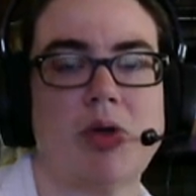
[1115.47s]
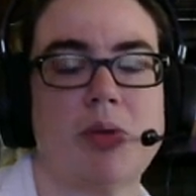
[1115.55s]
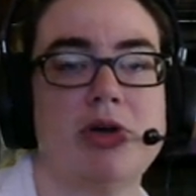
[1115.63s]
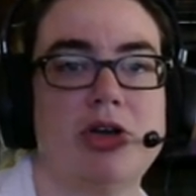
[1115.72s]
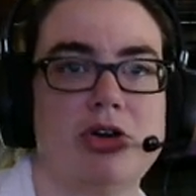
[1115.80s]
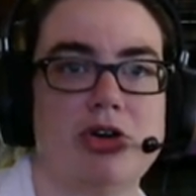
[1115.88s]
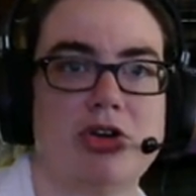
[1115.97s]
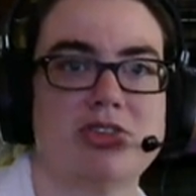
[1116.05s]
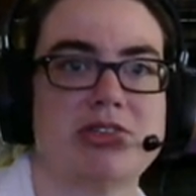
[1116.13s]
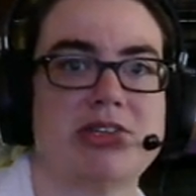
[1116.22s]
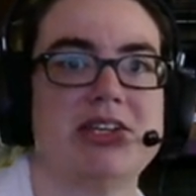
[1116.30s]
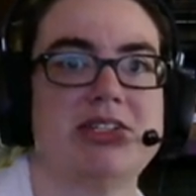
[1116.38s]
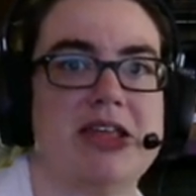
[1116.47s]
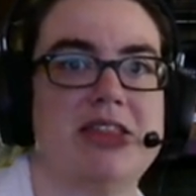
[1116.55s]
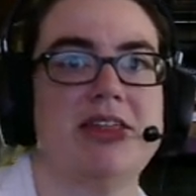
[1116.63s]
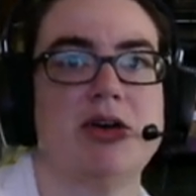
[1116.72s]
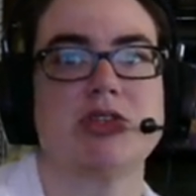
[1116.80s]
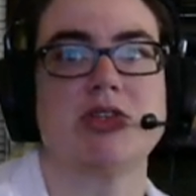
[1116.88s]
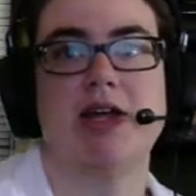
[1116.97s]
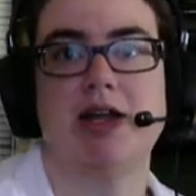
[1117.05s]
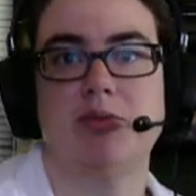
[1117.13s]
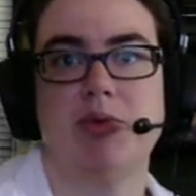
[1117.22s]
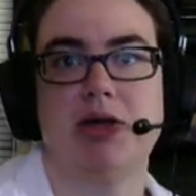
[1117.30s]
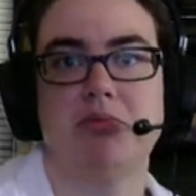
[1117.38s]
But you could also say 10,000
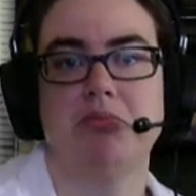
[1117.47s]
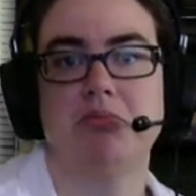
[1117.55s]
enemy.